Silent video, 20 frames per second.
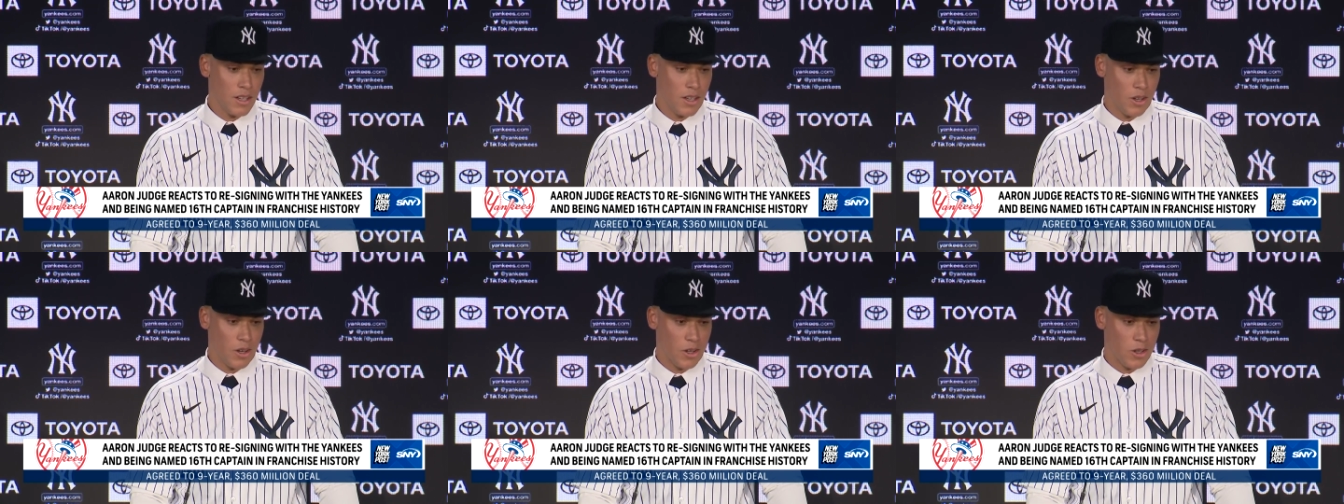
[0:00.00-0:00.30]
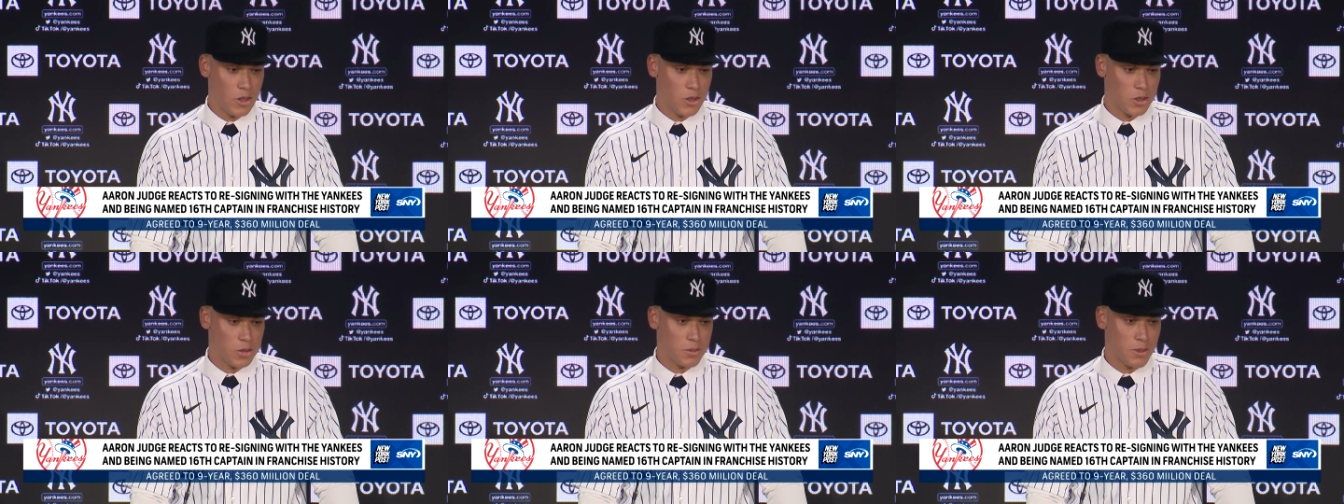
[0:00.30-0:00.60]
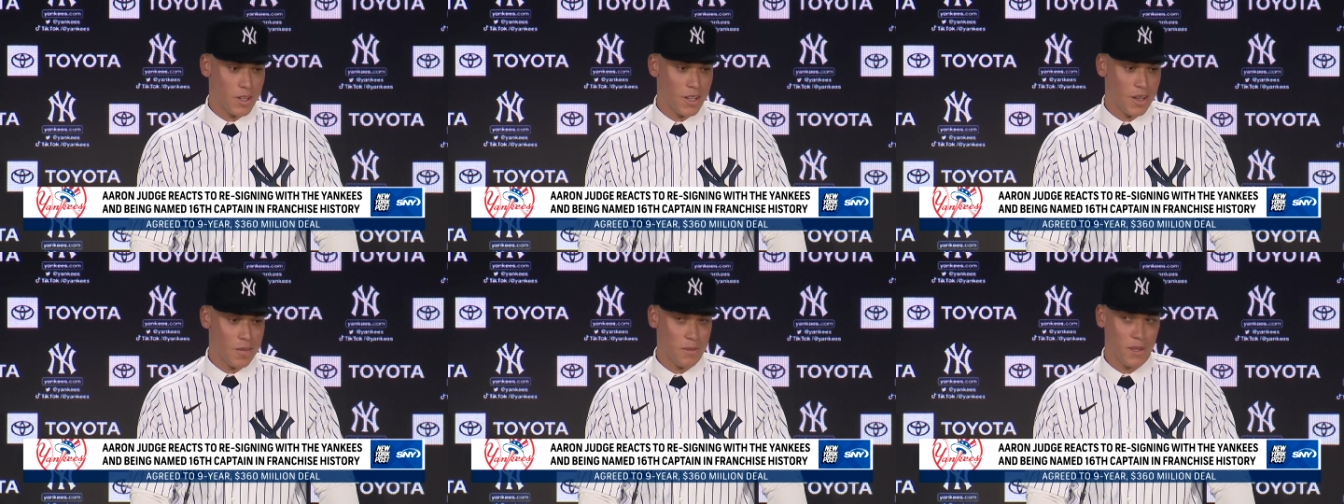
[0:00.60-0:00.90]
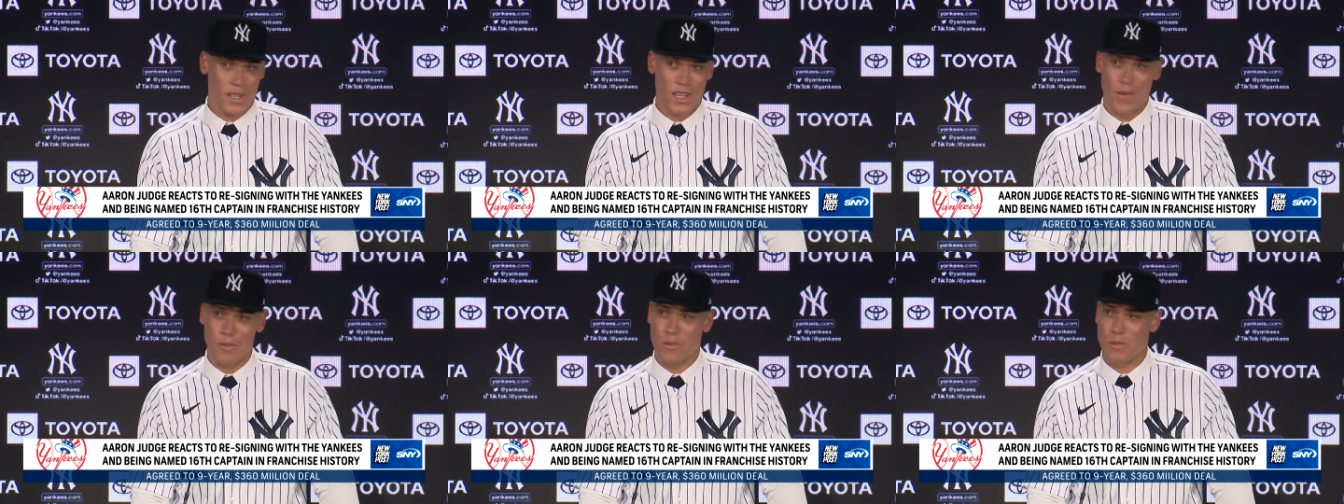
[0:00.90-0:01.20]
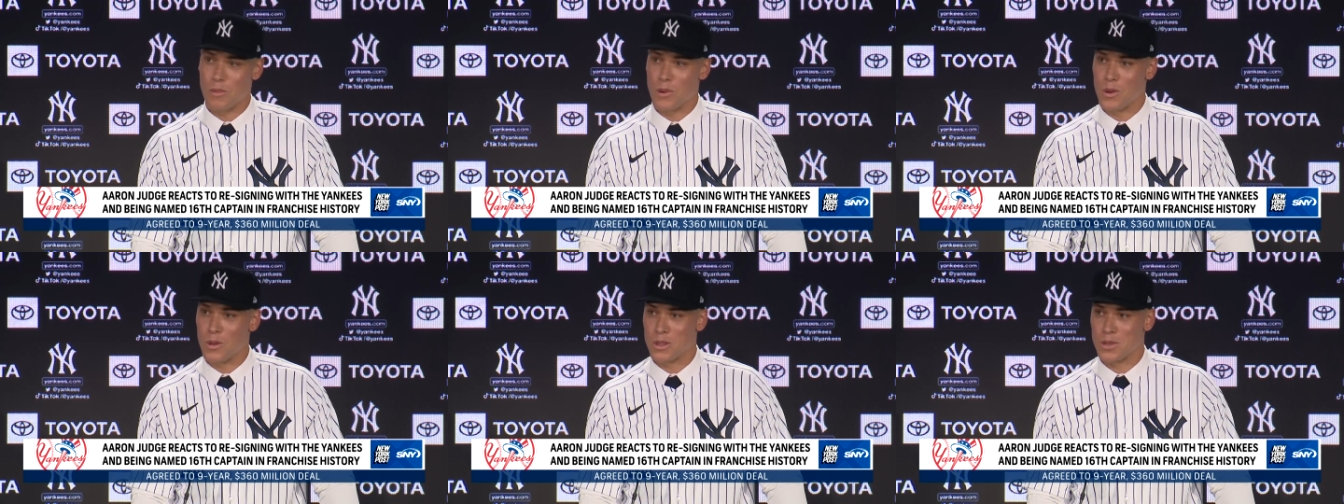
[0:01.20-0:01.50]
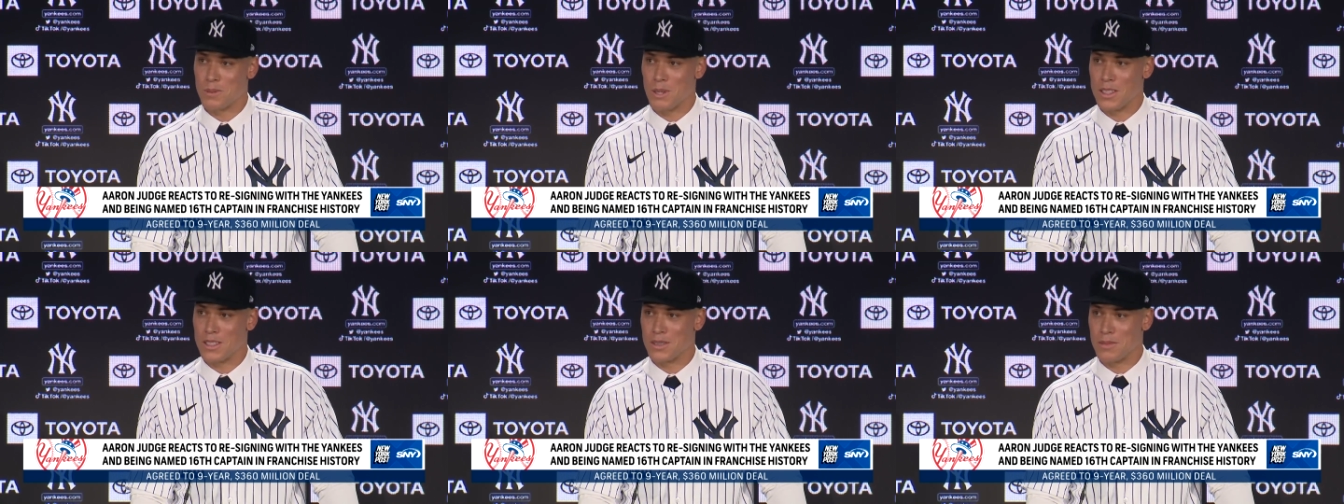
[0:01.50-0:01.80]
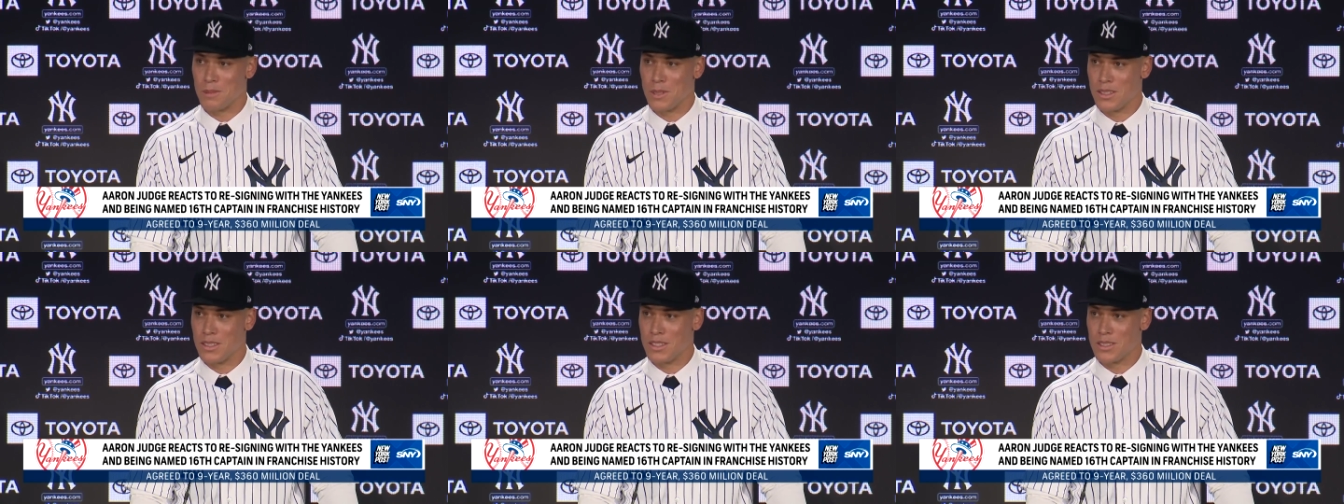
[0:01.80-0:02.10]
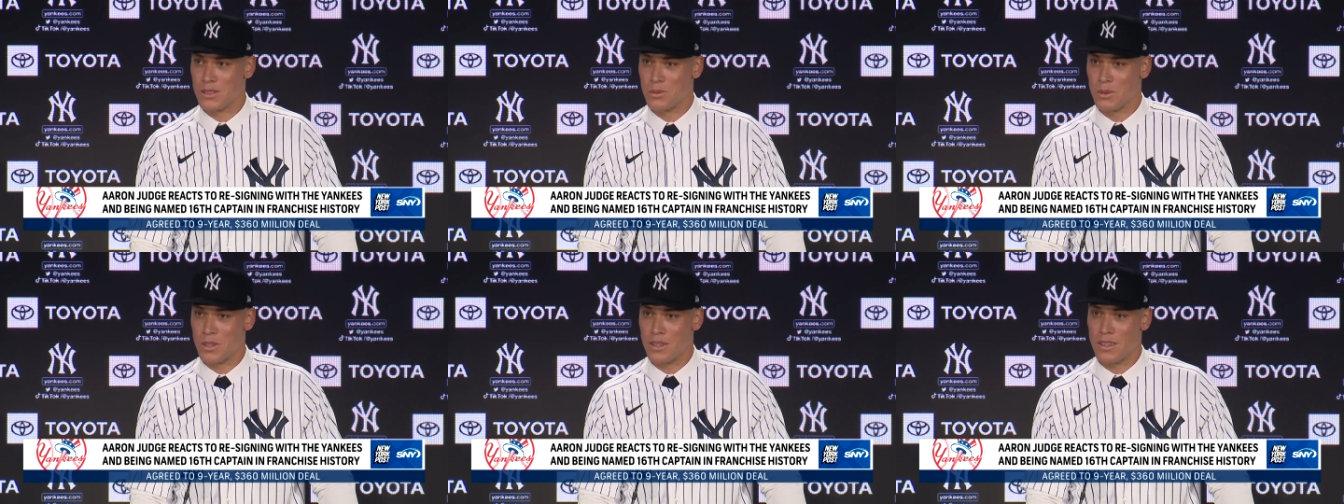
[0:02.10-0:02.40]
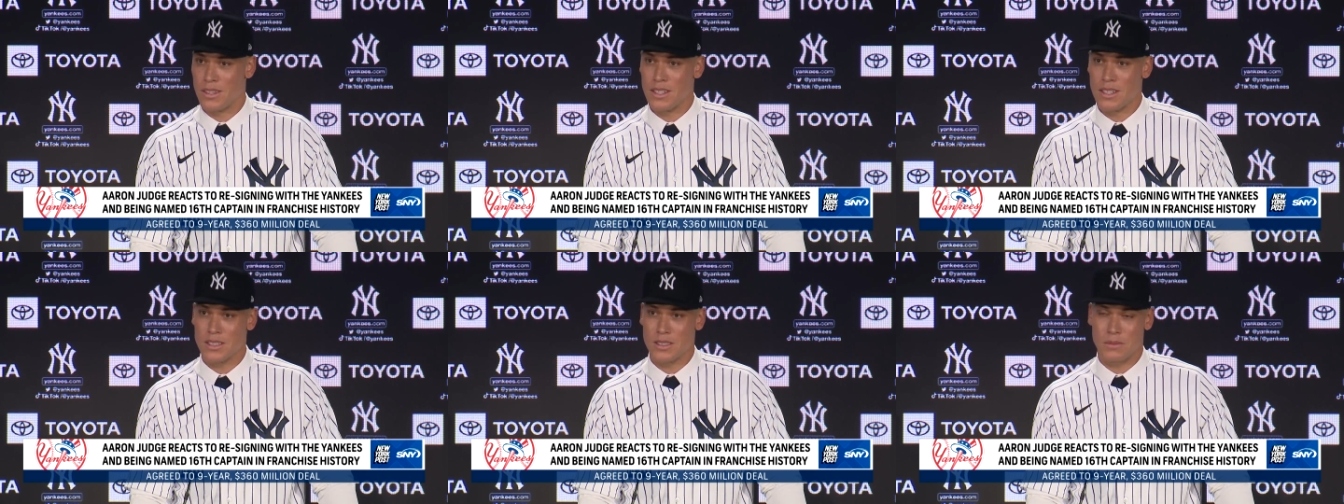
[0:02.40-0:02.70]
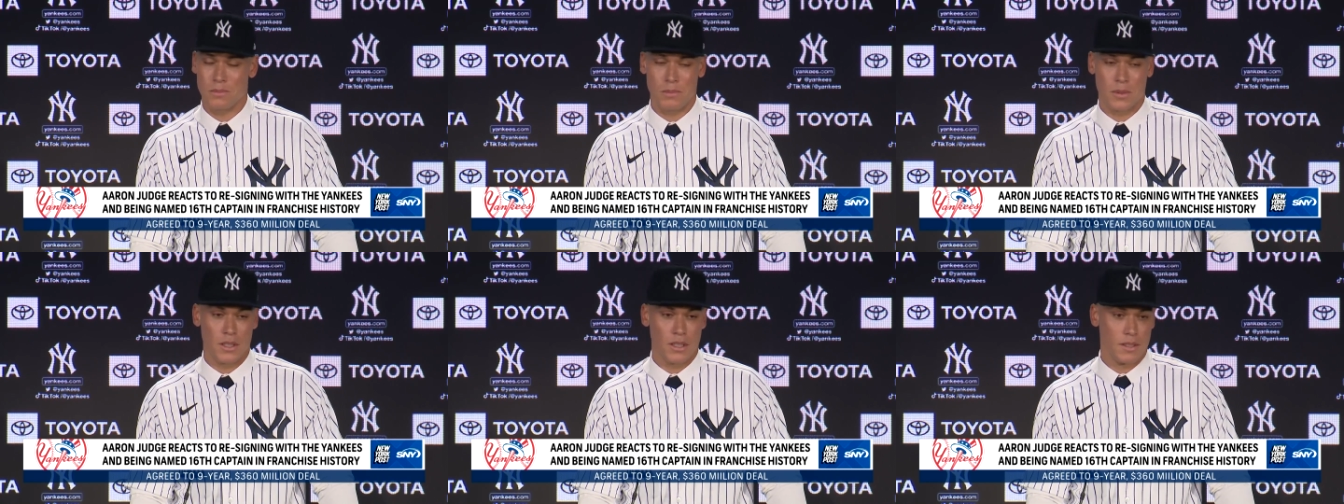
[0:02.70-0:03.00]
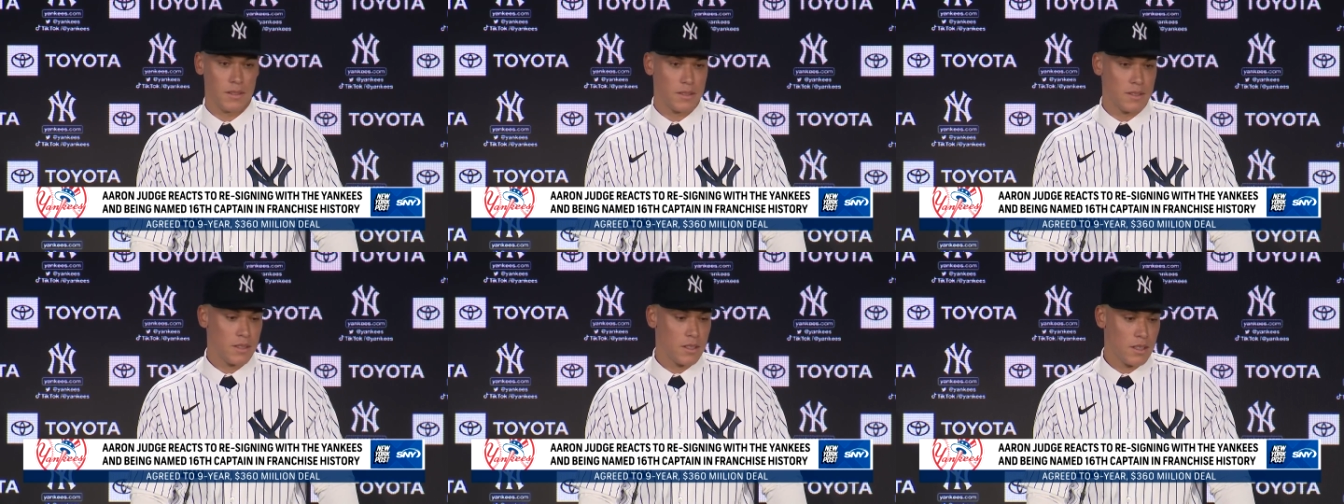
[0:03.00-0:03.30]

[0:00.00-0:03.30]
you know, I know there's probably gonna be a couple more responsibilities with this, but